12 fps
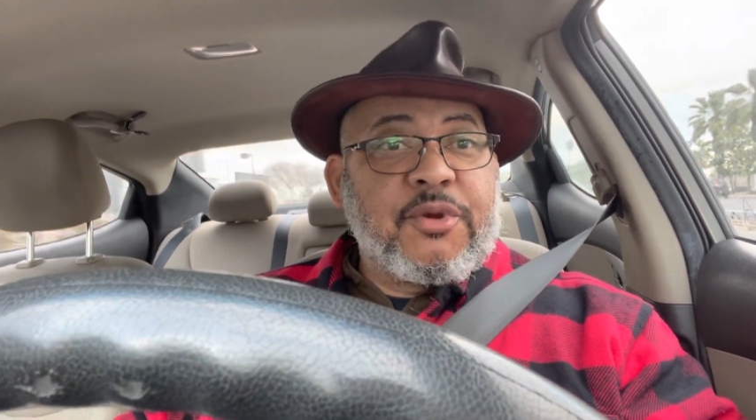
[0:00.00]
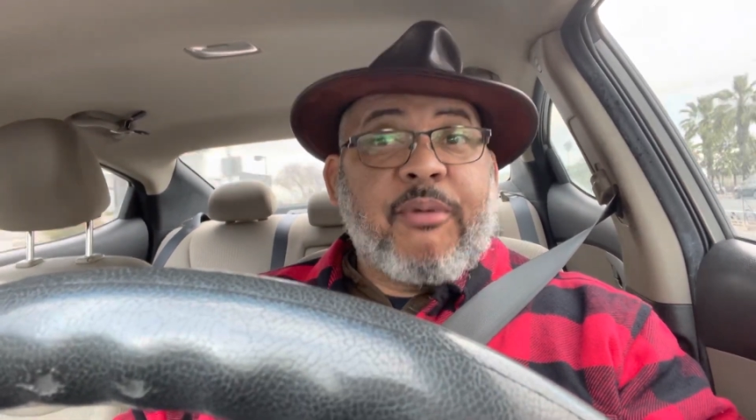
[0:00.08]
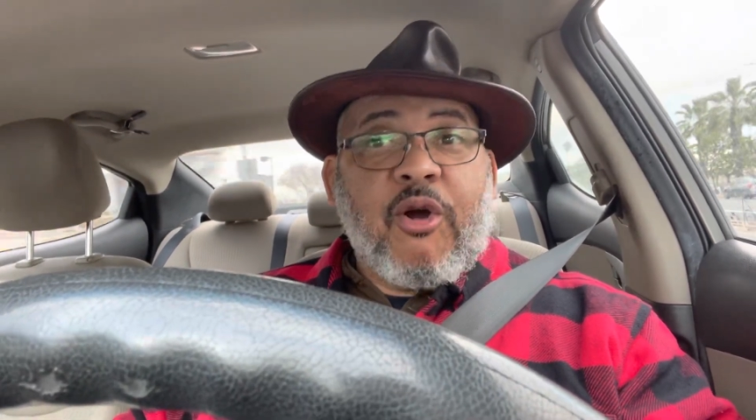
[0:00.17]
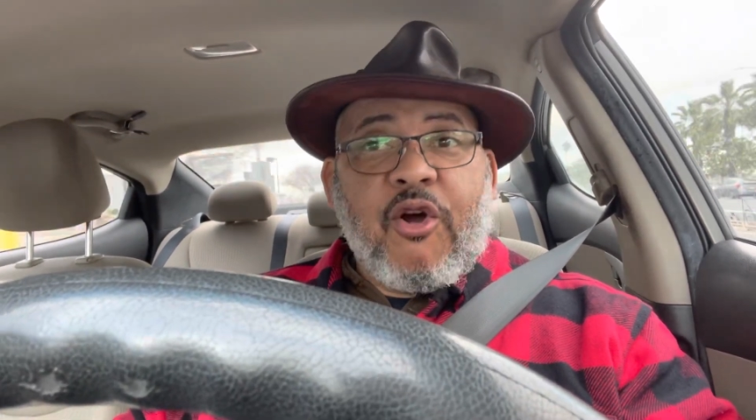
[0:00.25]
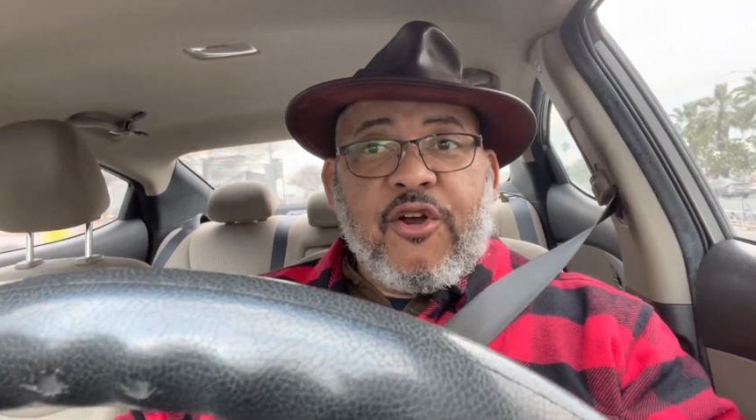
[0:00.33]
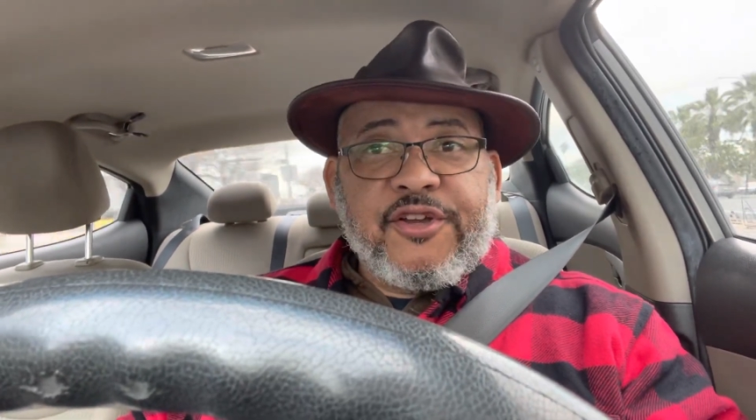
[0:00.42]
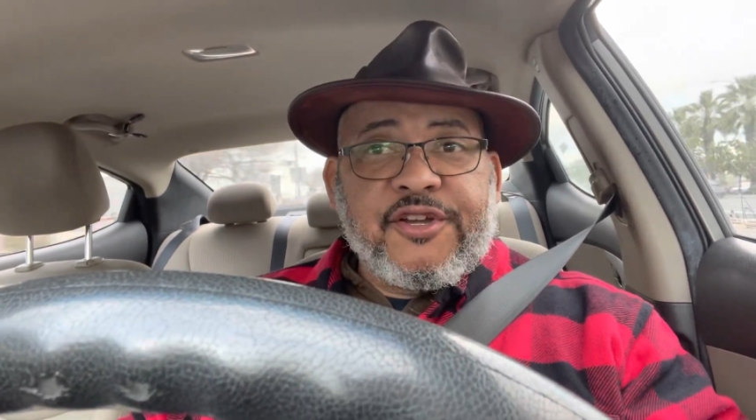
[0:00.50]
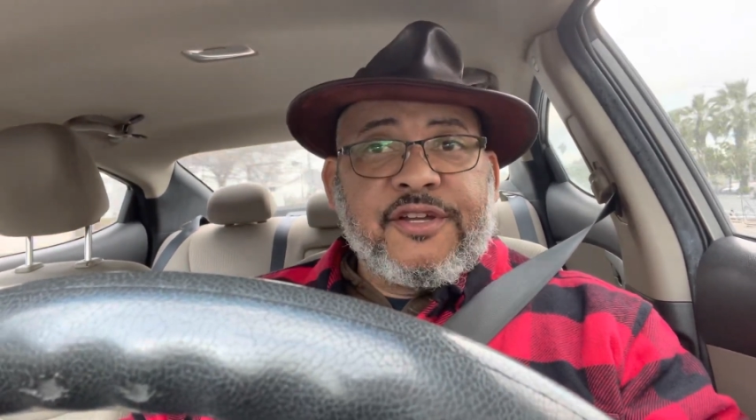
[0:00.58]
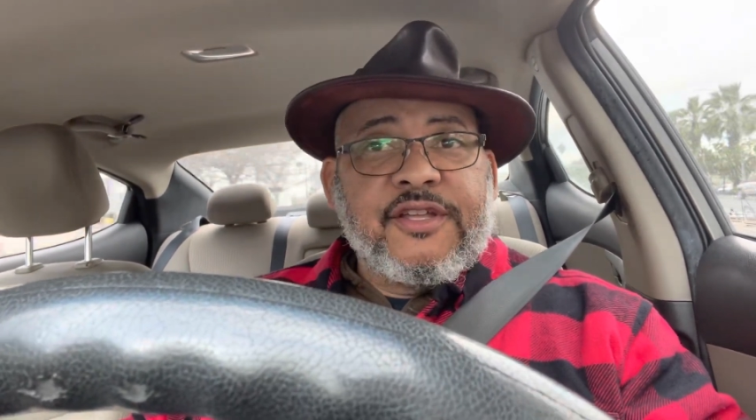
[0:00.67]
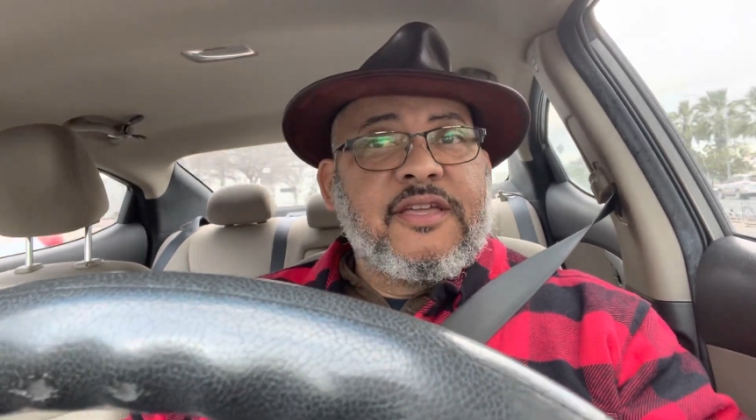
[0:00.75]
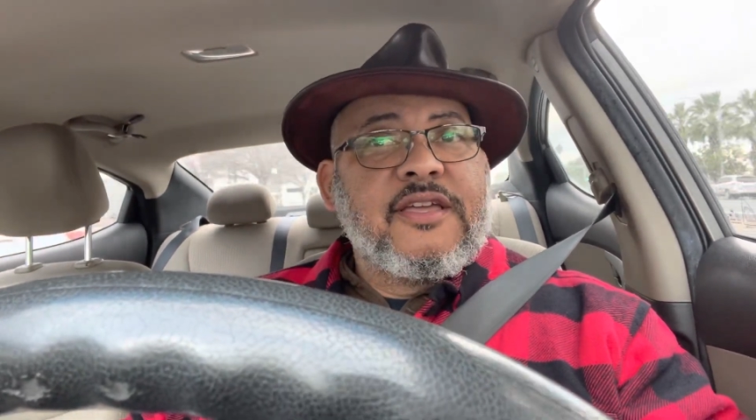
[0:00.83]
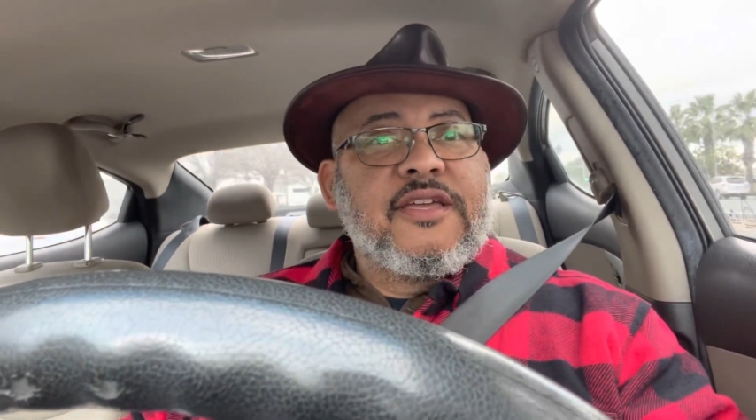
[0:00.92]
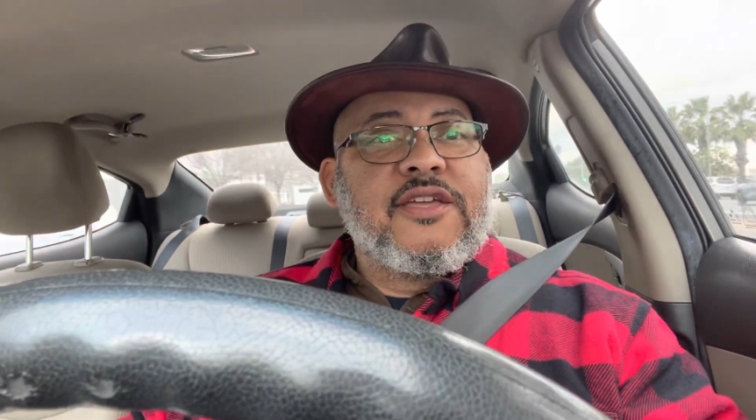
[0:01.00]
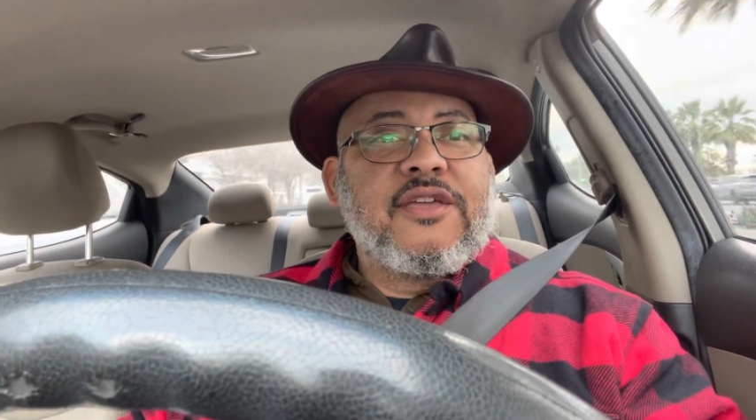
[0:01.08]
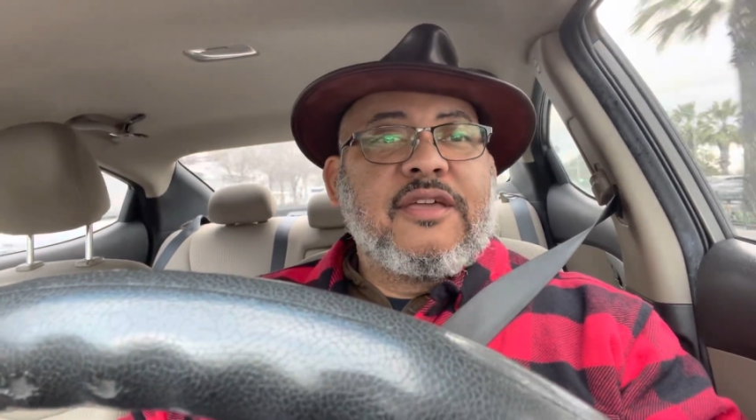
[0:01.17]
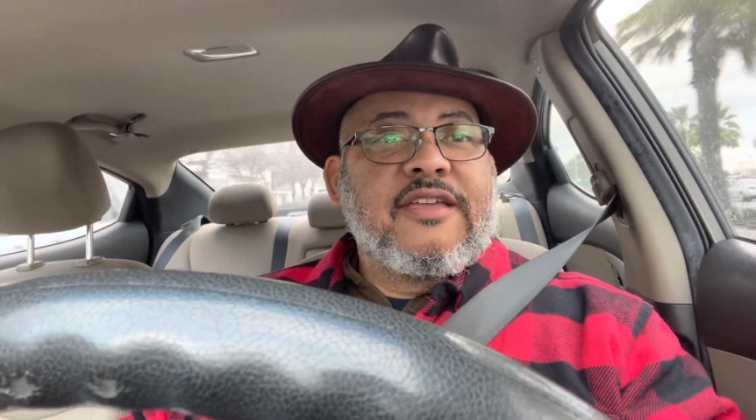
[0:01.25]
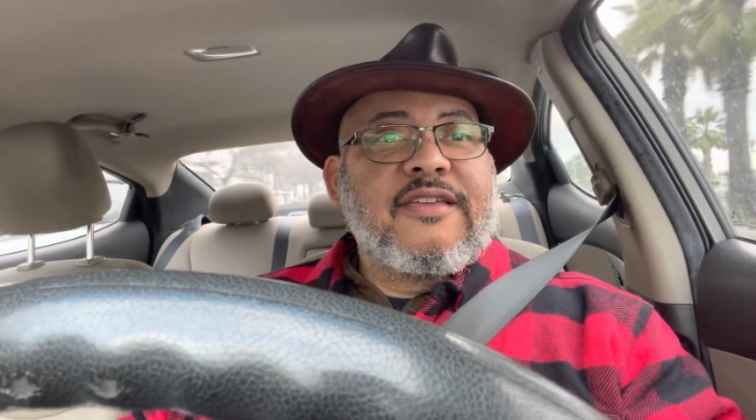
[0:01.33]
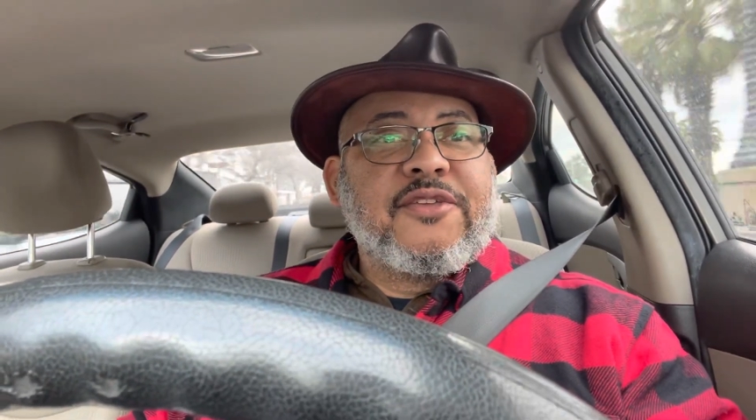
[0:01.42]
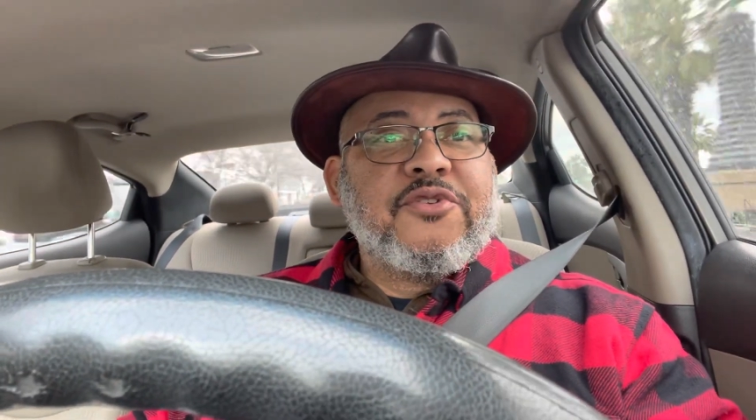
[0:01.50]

or pardoned,